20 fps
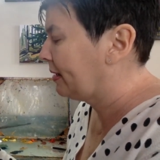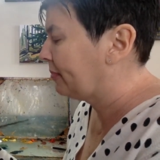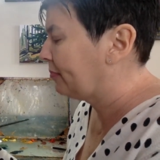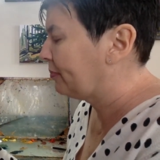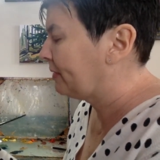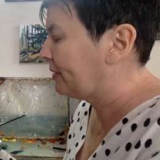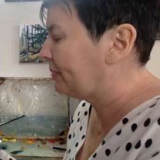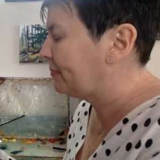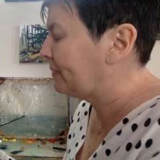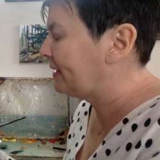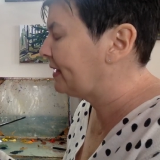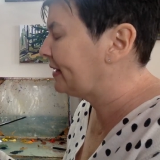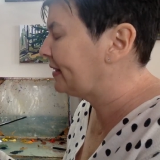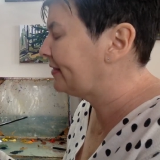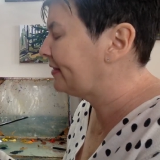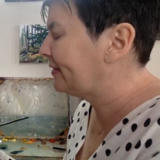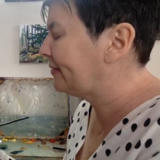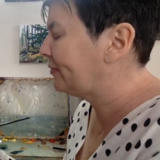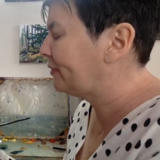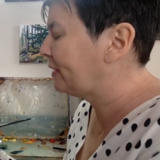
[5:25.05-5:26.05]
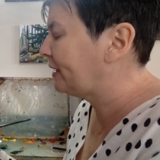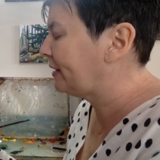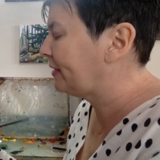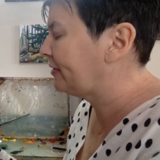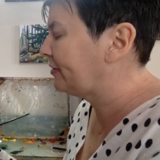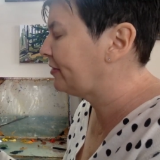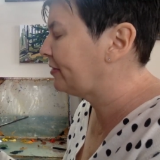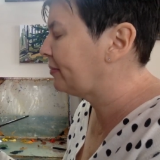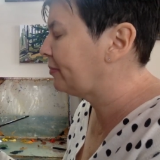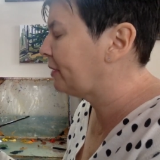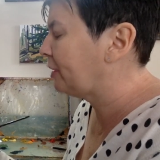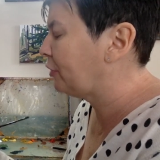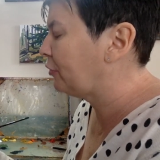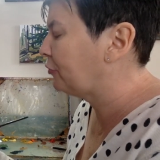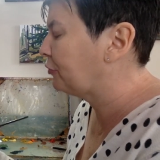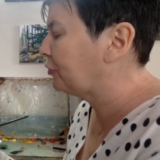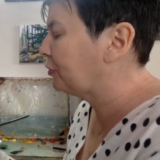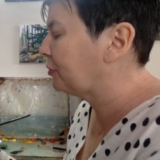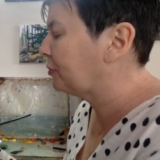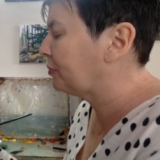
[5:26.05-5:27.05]
but because I've got some
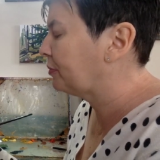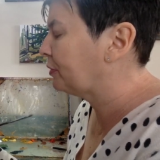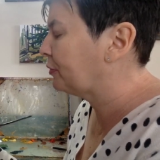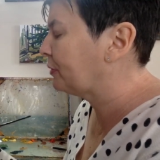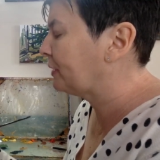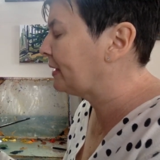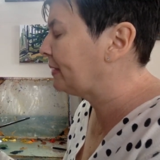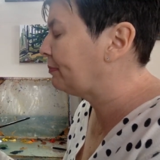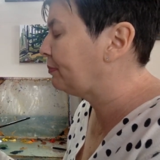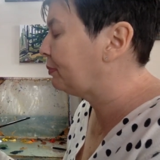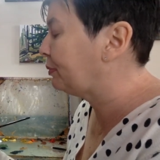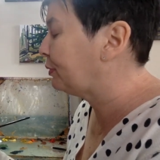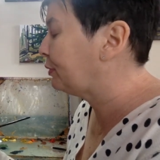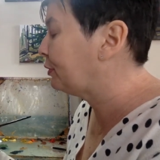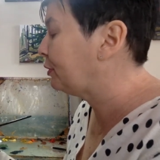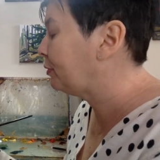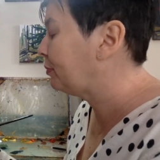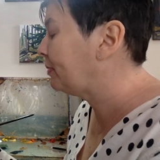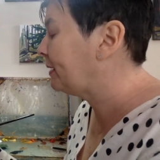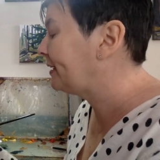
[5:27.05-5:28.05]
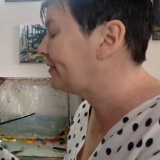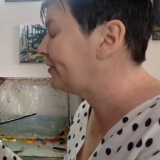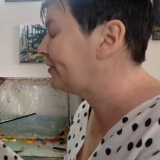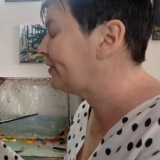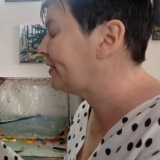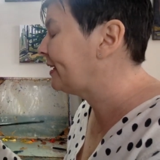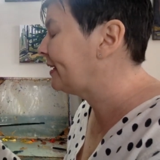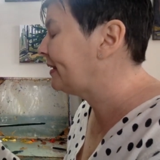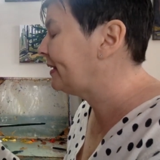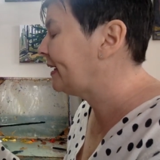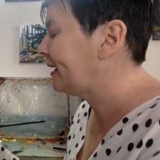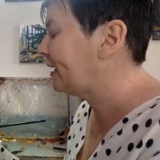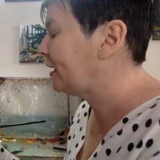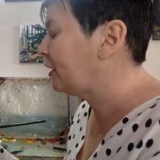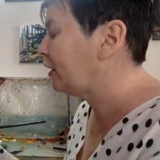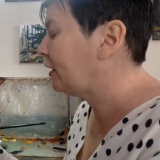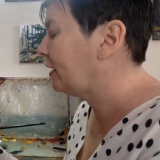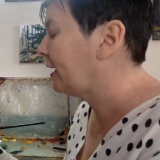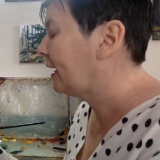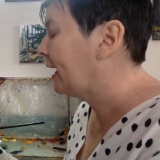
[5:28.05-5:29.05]
ultramarine blue mixed in
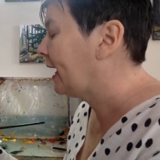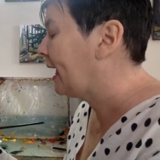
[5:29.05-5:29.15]
there,